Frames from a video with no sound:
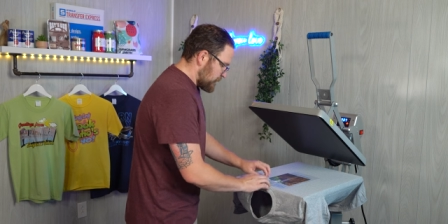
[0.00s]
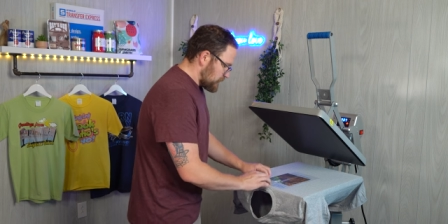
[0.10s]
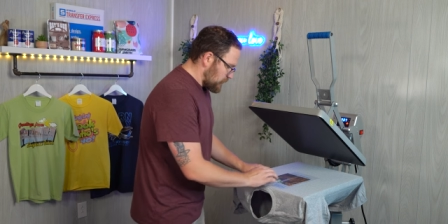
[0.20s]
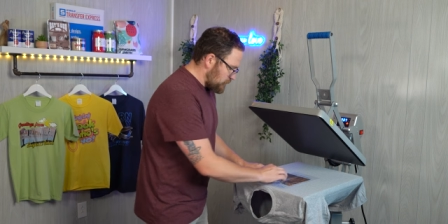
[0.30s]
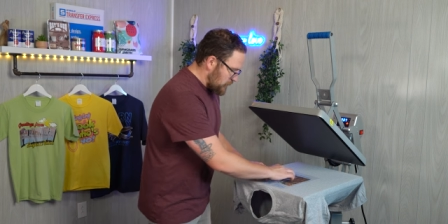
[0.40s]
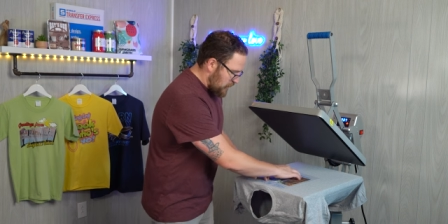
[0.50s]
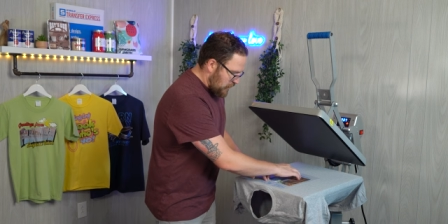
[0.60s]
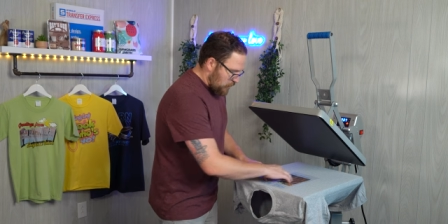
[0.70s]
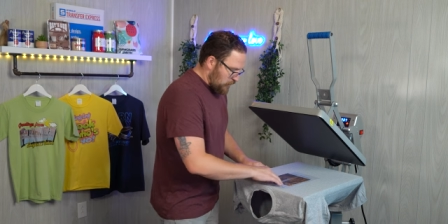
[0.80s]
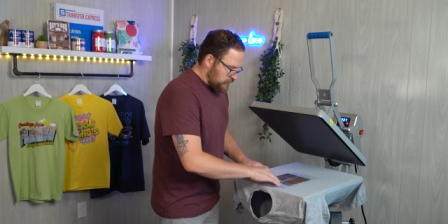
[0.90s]
so
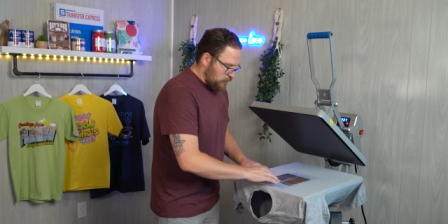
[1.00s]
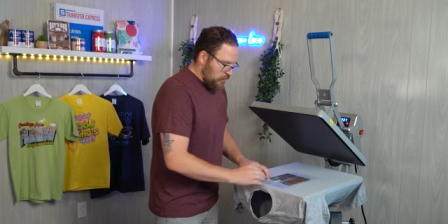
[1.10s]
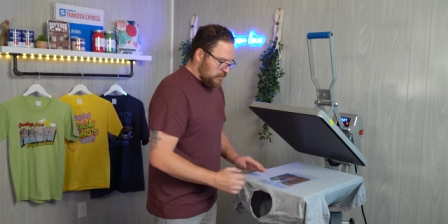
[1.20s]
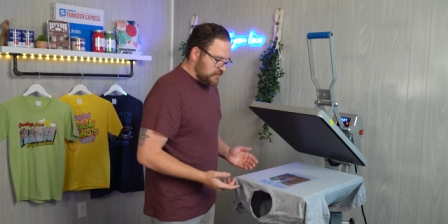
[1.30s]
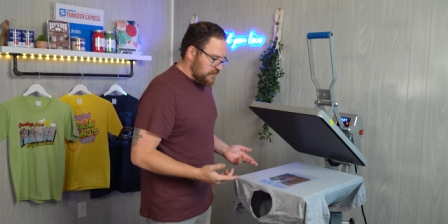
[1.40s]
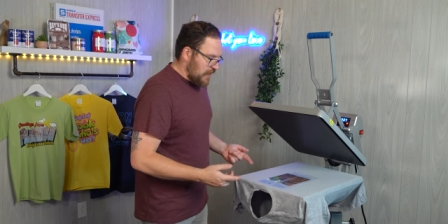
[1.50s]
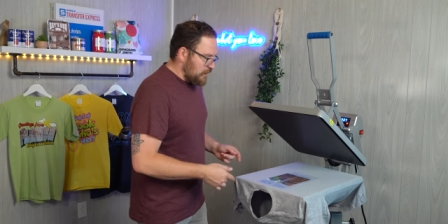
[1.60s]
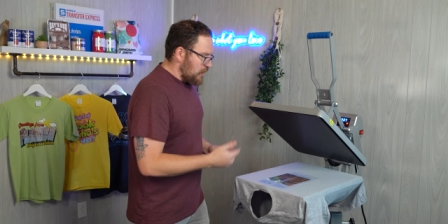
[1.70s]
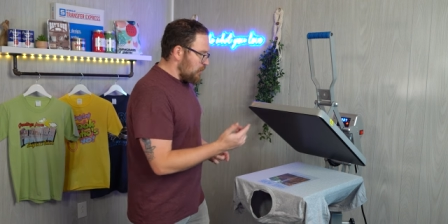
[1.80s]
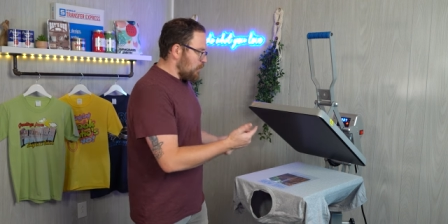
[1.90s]
once we're all
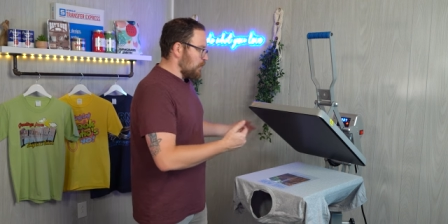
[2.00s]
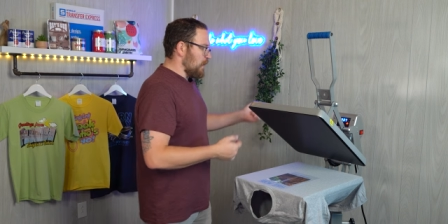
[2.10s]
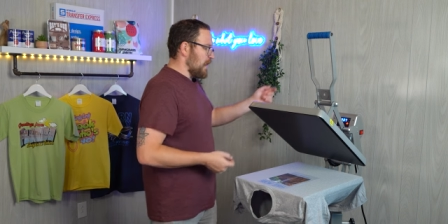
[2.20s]
set, we'll go